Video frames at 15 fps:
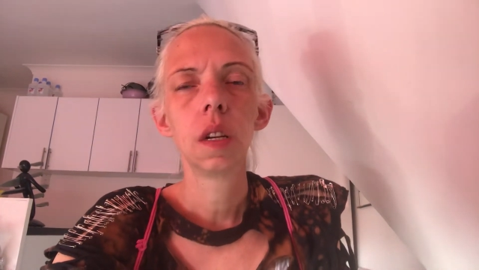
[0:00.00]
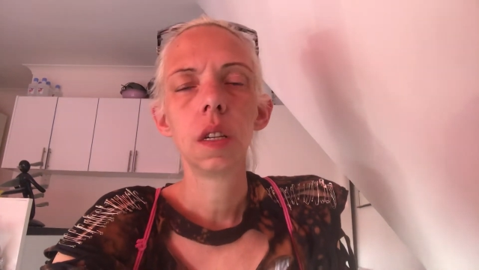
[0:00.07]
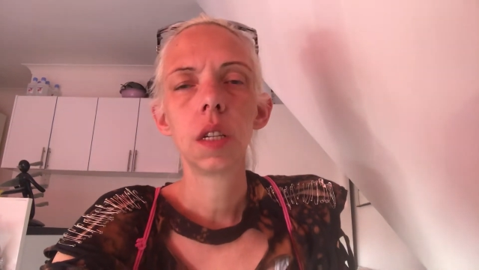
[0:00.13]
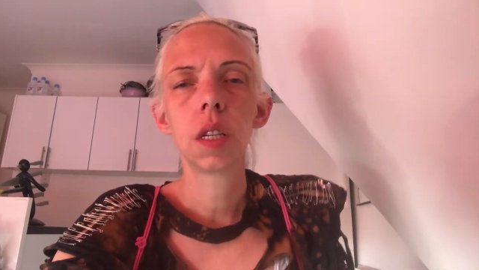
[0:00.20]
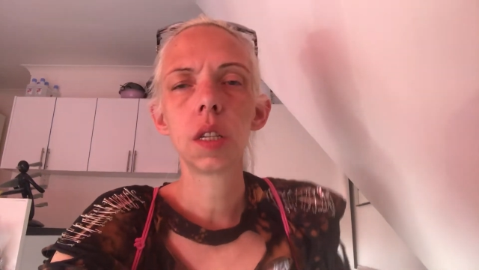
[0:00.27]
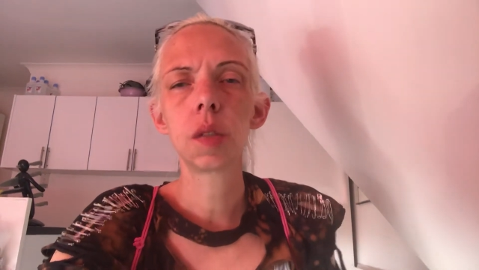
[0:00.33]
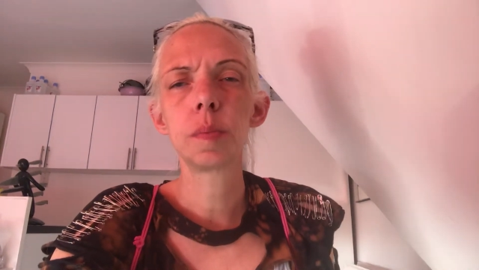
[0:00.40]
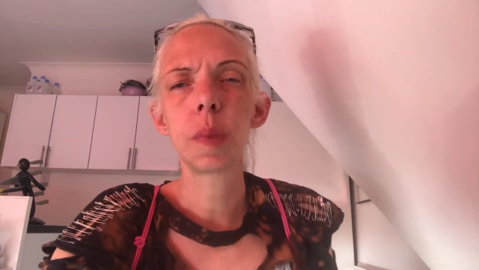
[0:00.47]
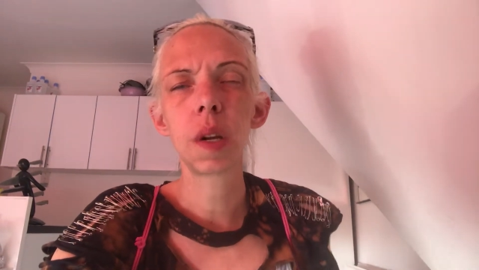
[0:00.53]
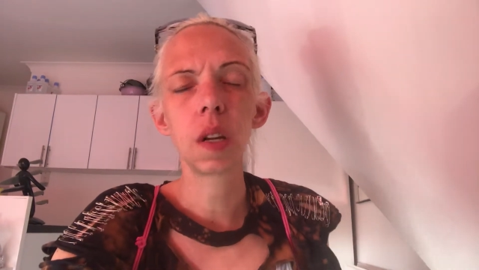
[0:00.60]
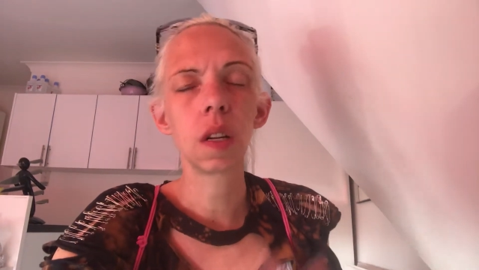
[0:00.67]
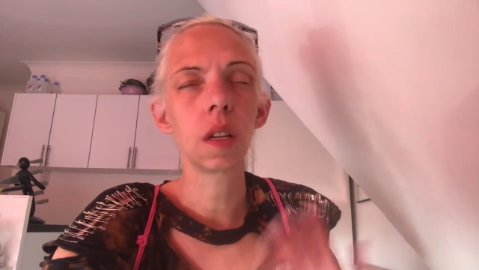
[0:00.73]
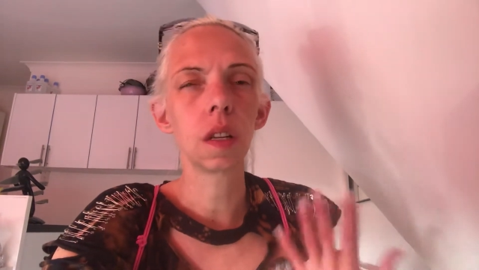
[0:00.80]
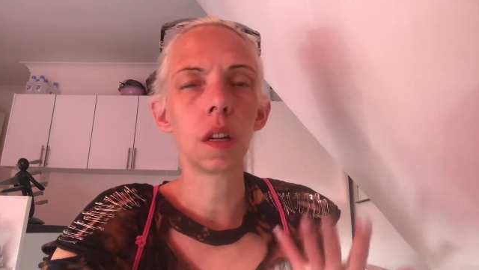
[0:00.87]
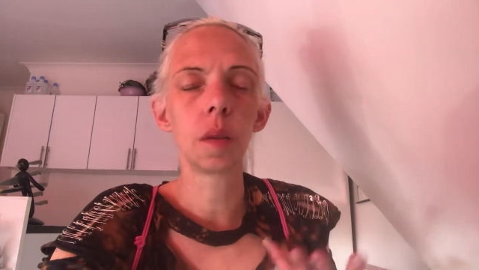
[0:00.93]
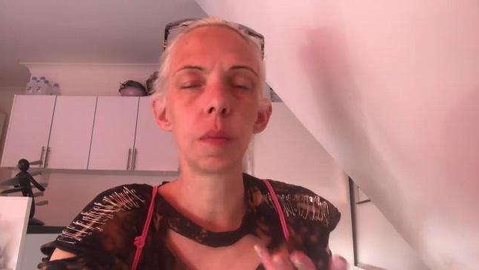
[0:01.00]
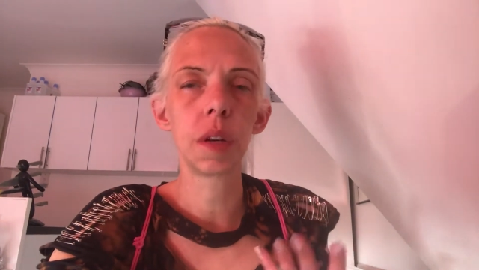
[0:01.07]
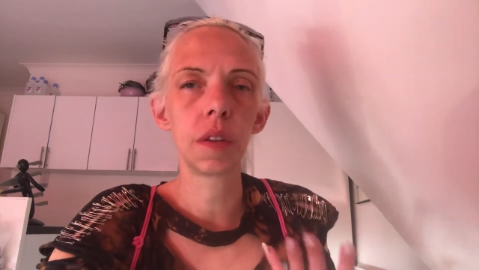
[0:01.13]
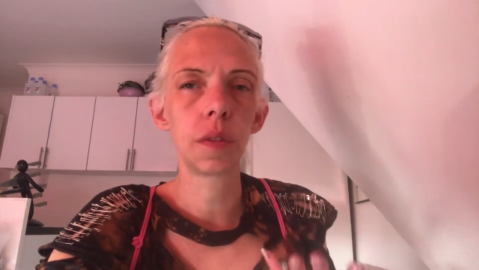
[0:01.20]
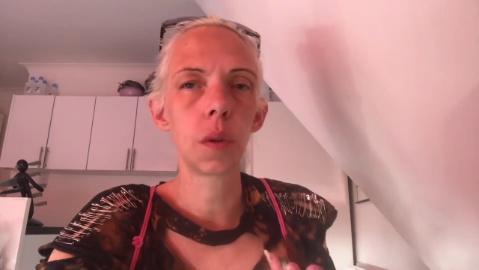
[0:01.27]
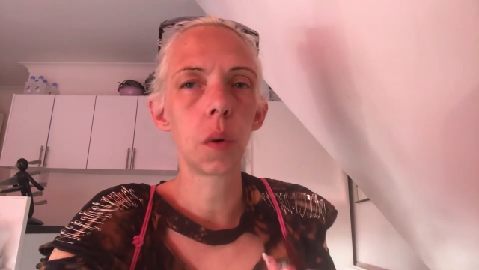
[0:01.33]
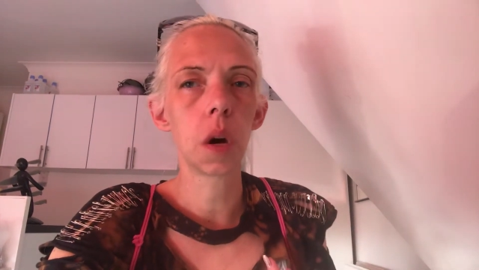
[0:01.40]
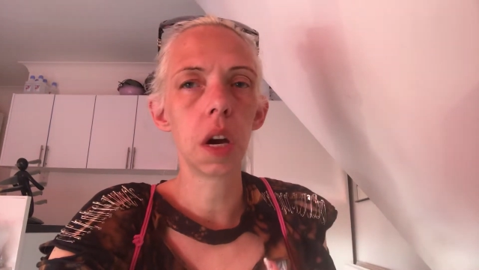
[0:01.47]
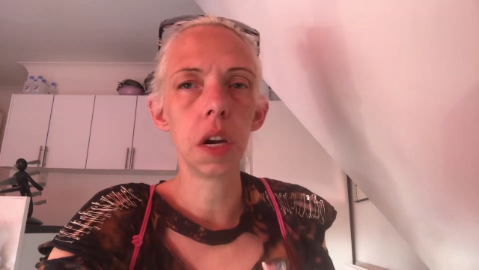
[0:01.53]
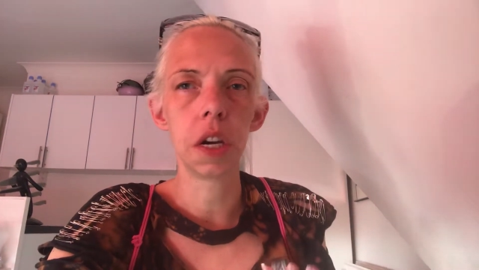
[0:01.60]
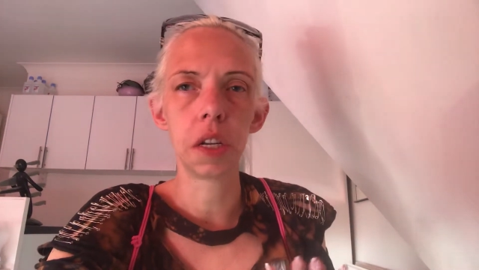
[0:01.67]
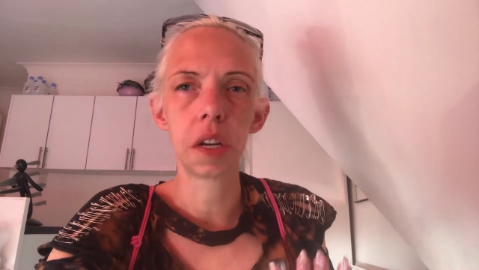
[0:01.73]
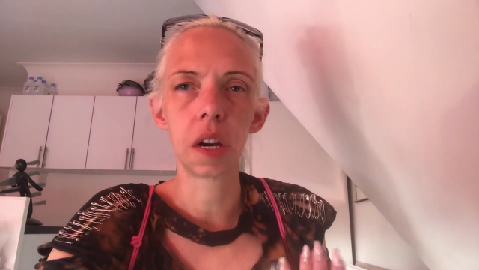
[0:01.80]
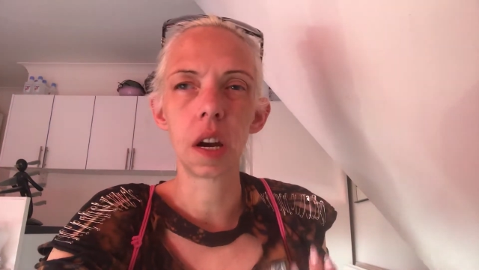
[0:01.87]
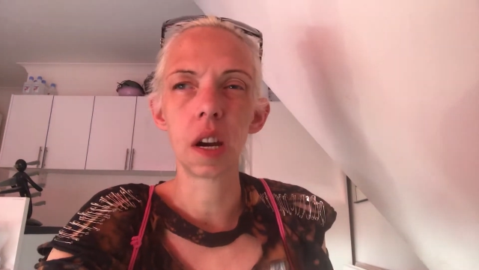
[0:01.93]
just spending a little bit of
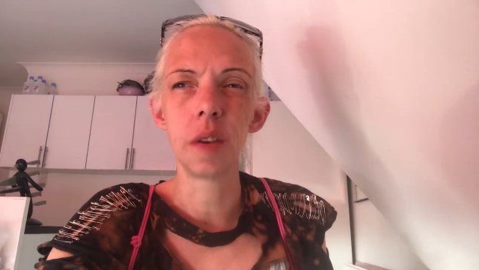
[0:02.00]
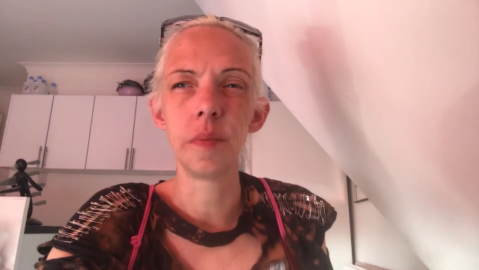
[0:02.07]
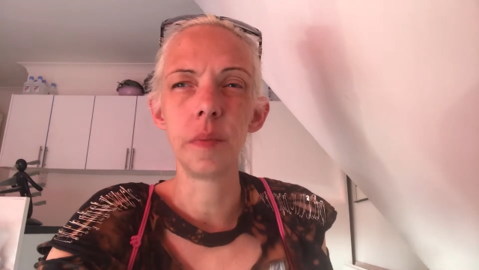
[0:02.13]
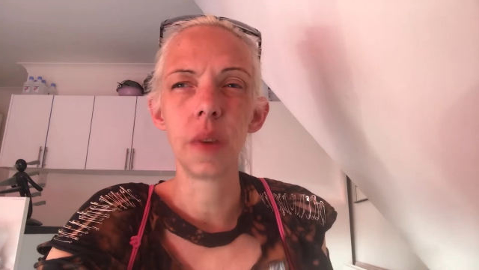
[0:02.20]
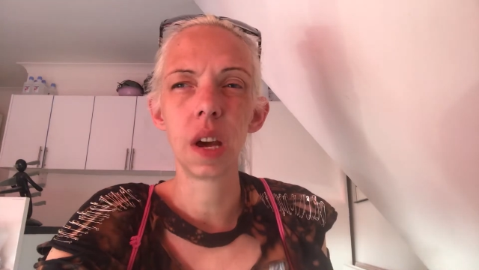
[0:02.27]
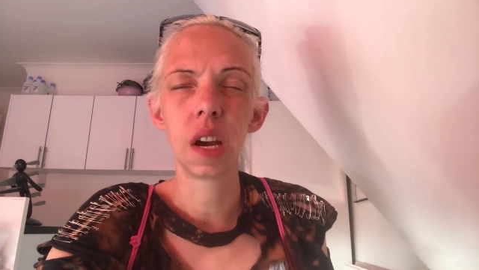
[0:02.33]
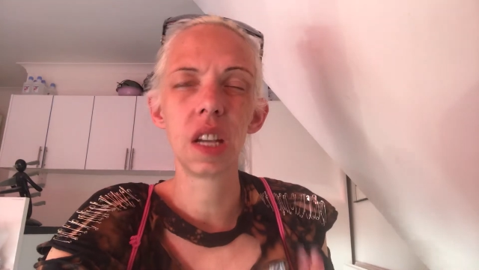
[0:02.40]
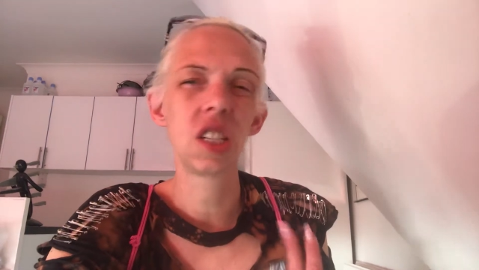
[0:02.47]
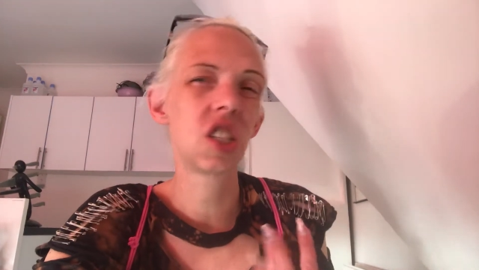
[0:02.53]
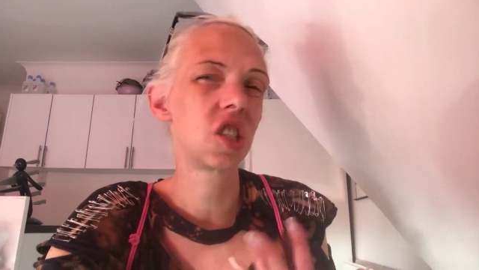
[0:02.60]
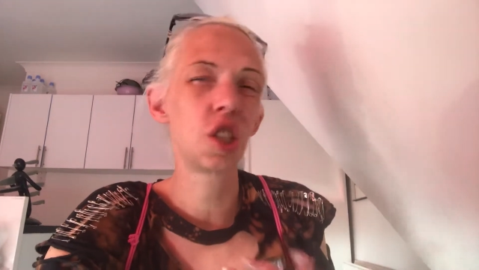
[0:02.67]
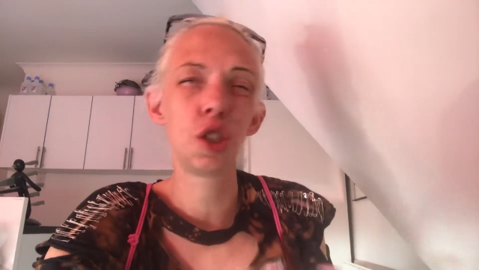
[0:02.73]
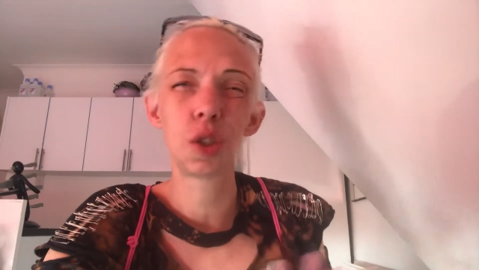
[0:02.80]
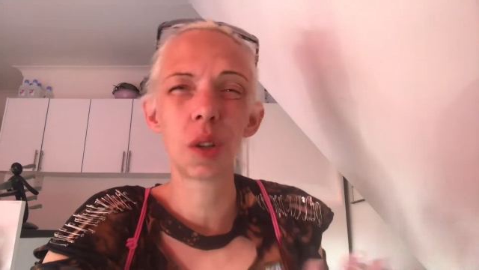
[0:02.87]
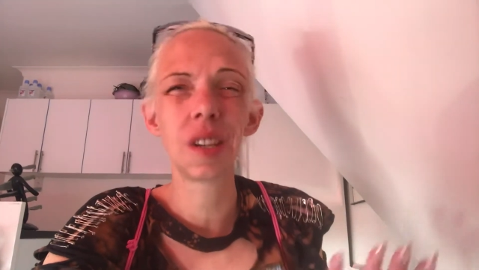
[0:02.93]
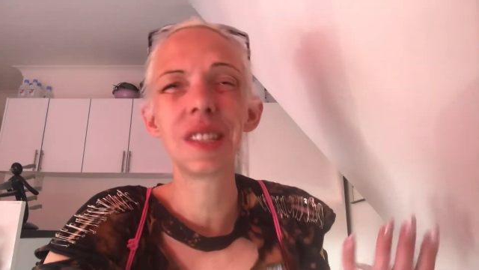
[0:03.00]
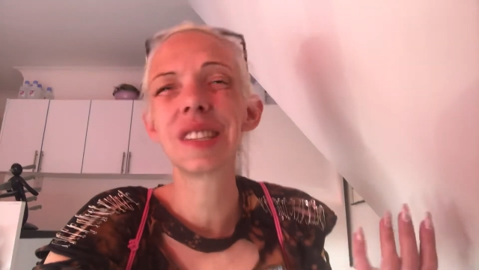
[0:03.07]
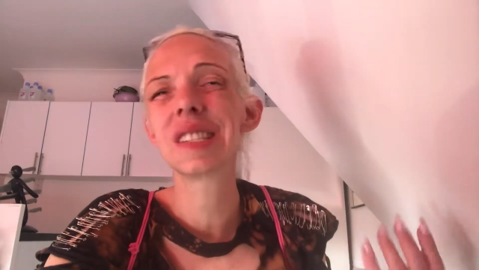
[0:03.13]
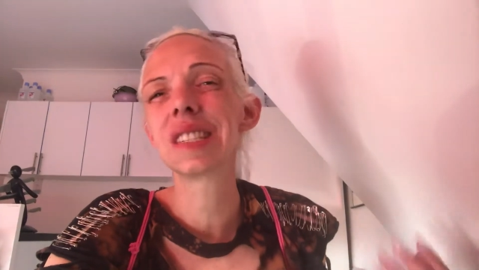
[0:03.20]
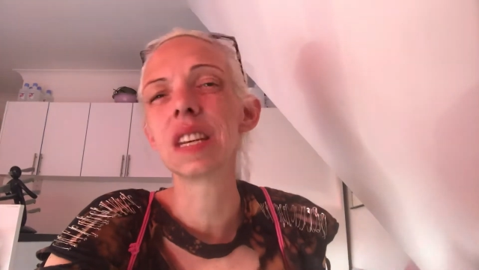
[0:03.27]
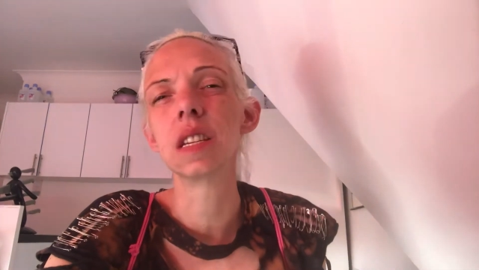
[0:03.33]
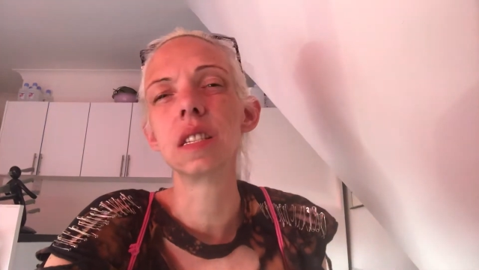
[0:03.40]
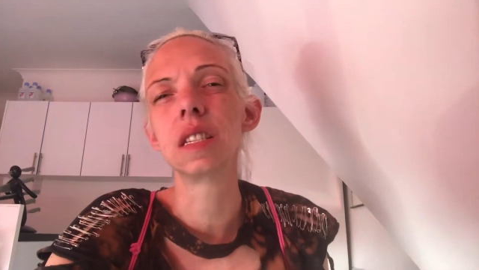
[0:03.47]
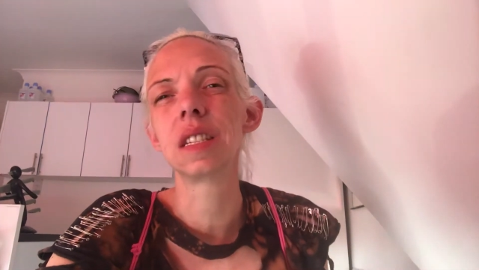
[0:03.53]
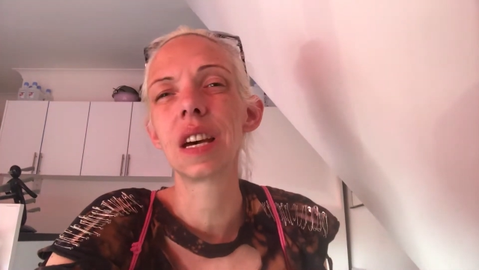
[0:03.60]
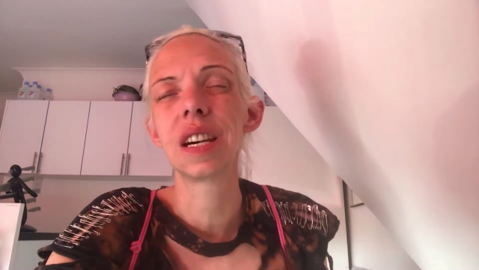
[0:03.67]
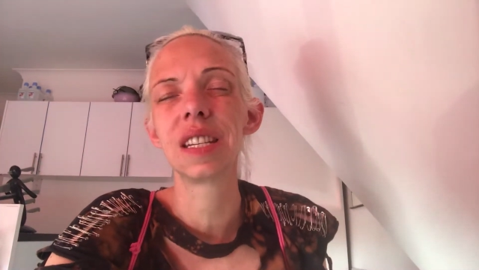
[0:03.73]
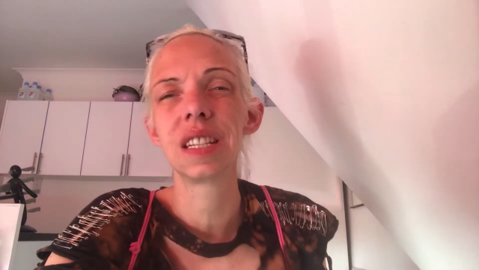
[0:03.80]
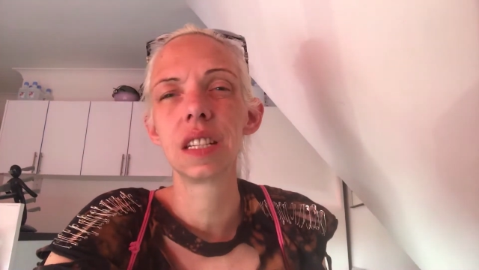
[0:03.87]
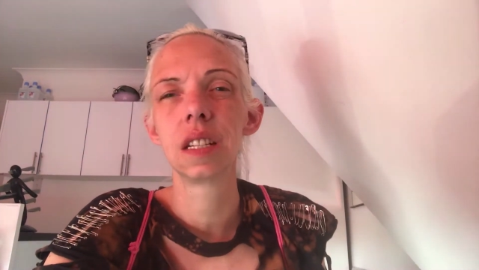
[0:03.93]
quiet time and just enjoying the
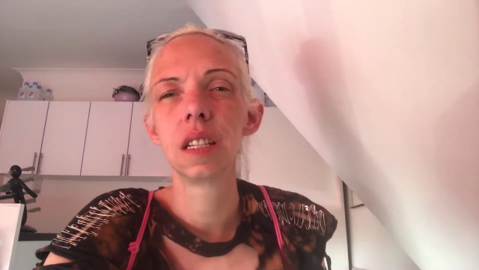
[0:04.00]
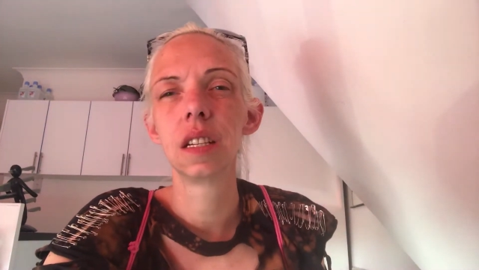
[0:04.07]
sunset.